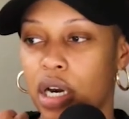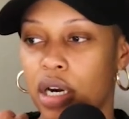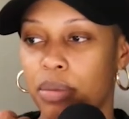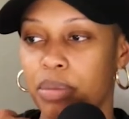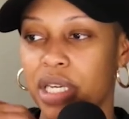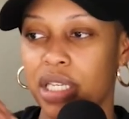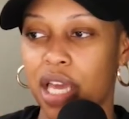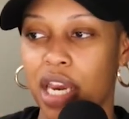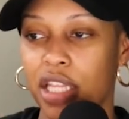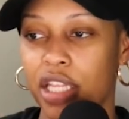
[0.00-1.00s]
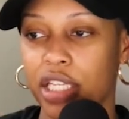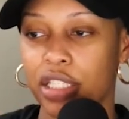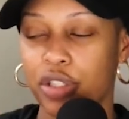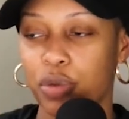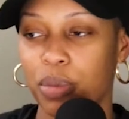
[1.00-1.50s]
mean anything
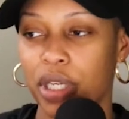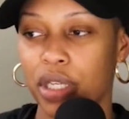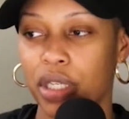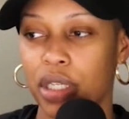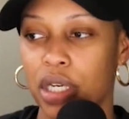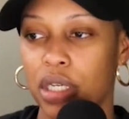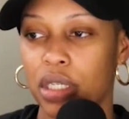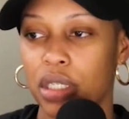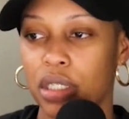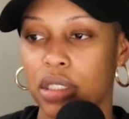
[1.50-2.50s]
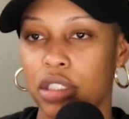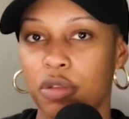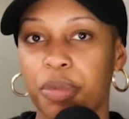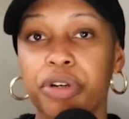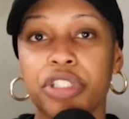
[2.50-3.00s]
to me
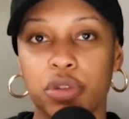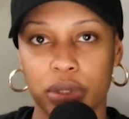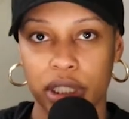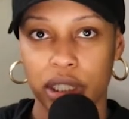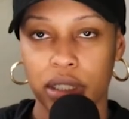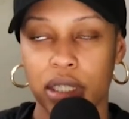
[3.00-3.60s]
spiritually.